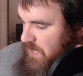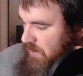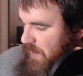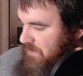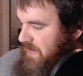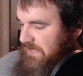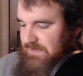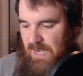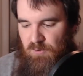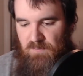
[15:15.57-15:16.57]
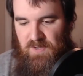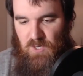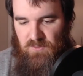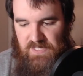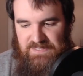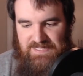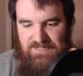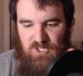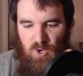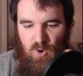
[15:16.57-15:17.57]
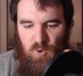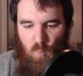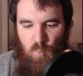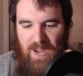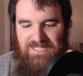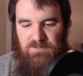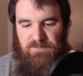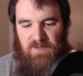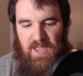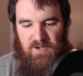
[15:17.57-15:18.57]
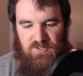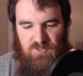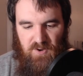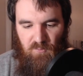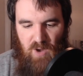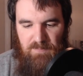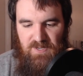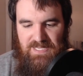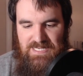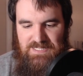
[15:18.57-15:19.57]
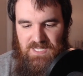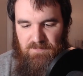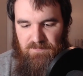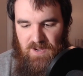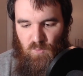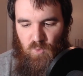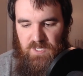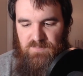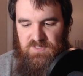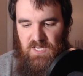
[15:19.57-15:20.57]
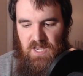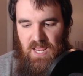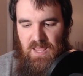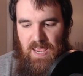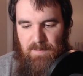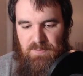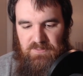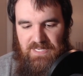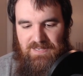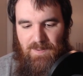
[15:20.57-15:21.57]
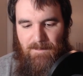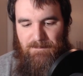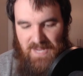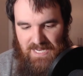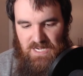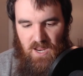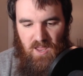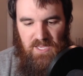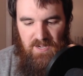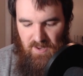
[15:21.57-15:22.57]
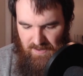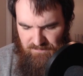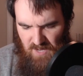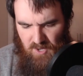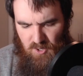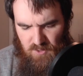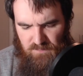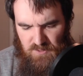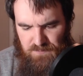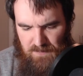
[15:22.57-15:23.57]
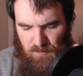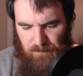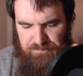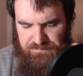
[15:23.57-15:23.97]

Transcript: All right, the next Arrow Video release is called White Fire, starring Robert Ginty, Fred Williamson, and Belinda Mayne. Again, I have not heard of those people.